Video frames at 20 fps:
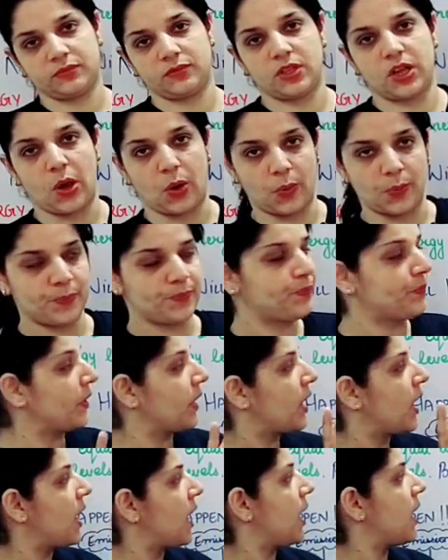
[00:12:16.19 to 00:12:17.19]
Now,
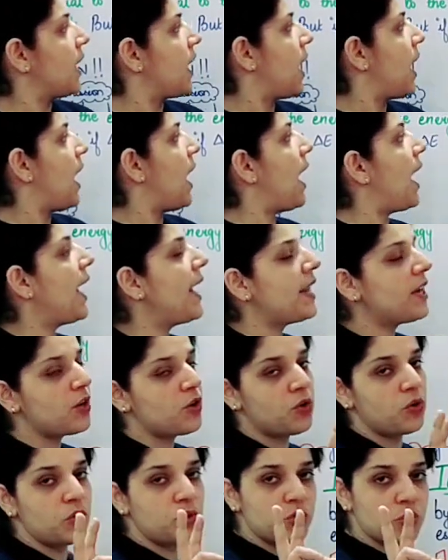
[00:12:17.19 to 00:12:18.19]
I
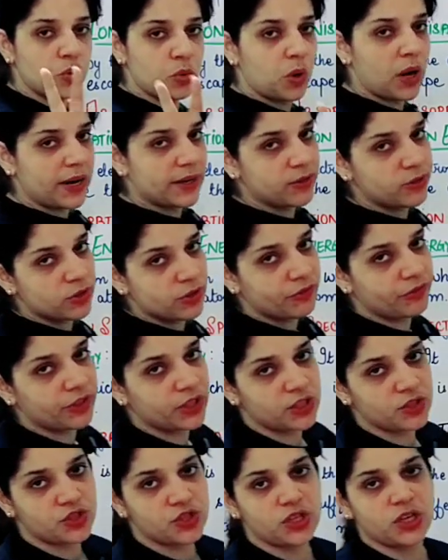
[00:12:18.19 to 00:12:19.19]
know two kinds of
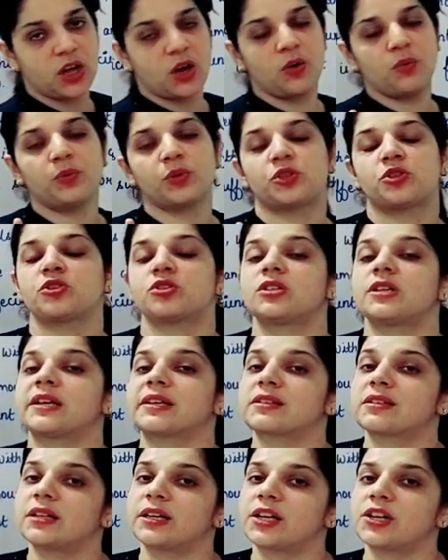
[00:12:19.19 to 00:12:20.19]
energy now, which is the
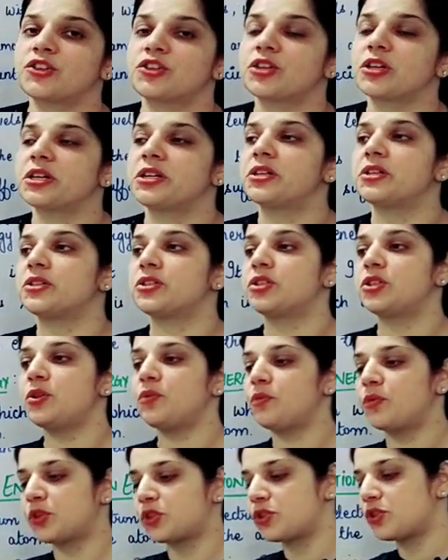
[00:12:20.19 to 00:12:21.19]
excitation
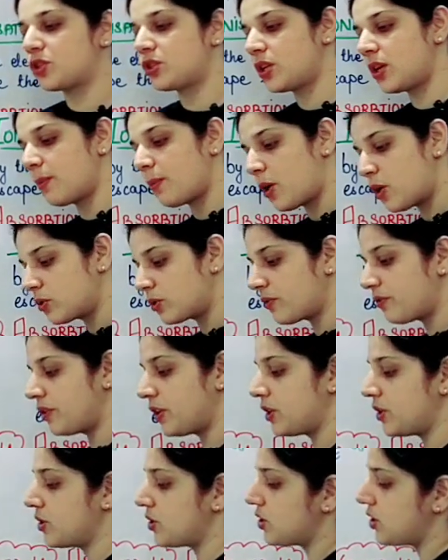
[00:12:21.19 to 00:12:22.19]
energy, which is the amount of
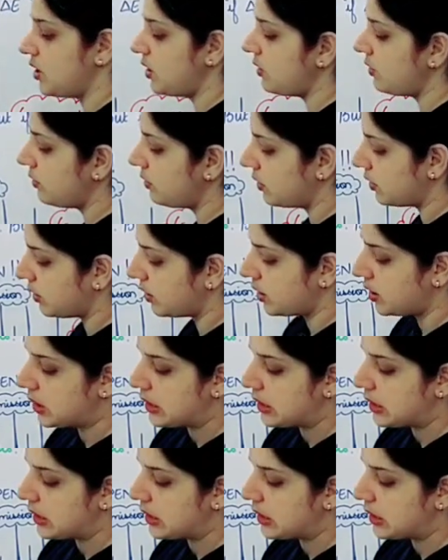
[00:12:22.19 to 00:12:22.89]
energy